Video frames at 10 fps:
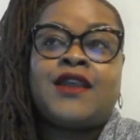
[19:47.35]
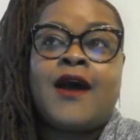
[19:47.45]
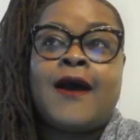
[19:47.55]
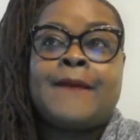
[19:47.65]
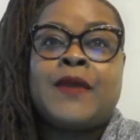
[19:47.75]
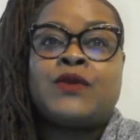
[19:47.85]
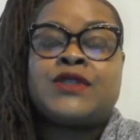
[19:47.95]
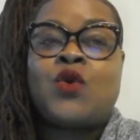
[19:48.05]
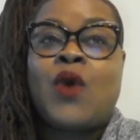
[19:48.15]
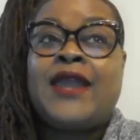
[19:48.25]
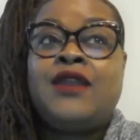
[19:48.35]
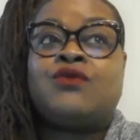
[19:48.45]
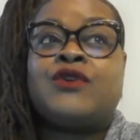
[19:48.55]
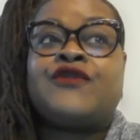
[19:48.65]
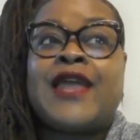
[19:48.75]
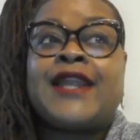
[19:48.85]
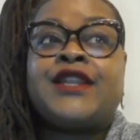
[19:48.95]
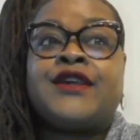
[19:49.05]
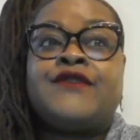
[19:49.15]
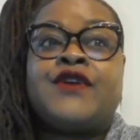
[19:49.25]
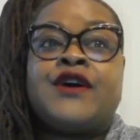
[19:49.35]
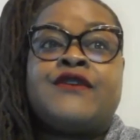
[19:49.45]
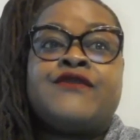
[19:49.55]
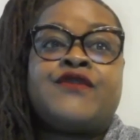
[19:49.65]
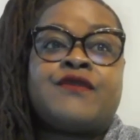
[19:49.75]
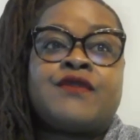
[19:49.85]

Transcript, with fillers: and was quite reflective of